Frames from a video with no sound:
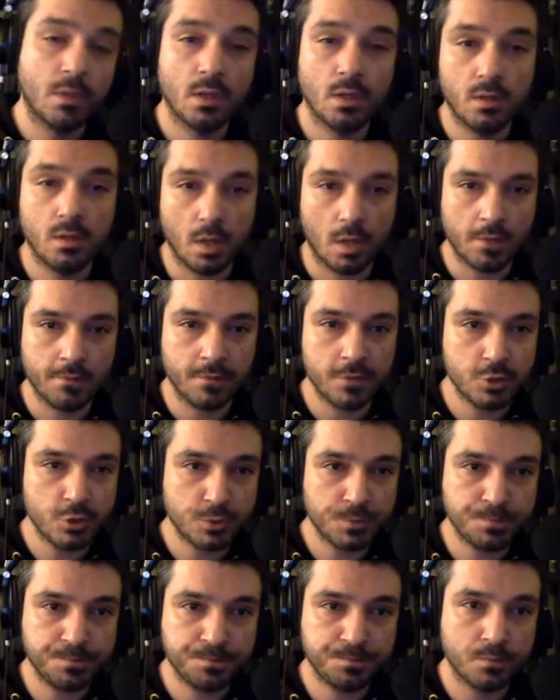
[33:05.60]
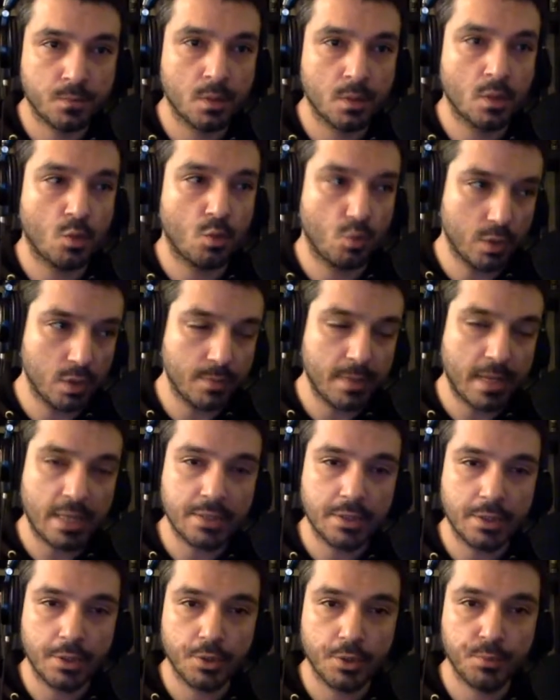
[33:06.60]
Not efficient, really bad
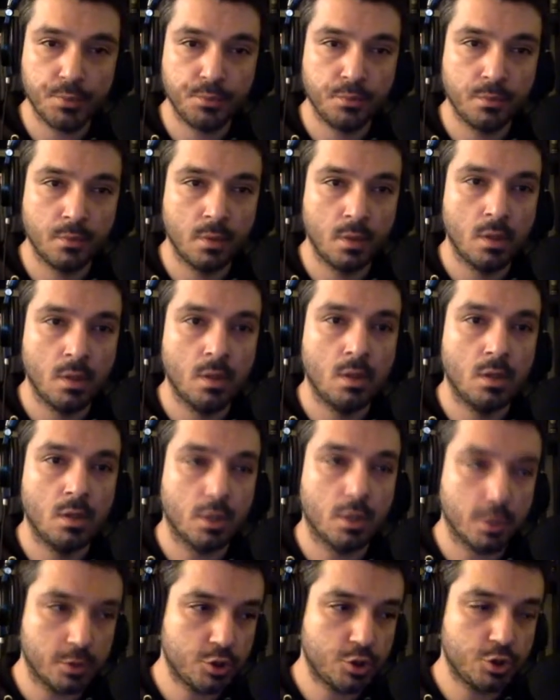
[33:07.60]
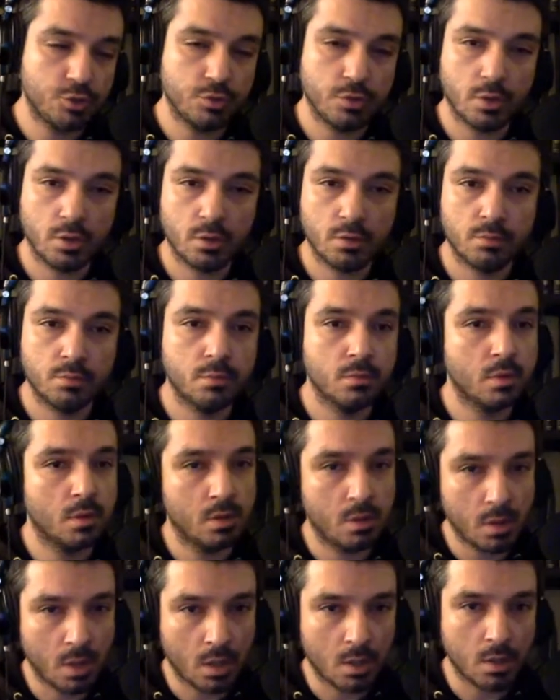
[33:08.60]
year, good shooter,
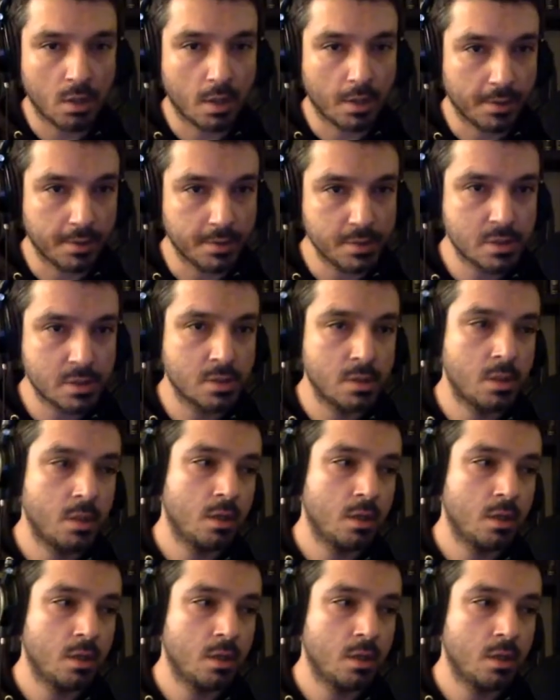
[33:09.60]
not a lot else.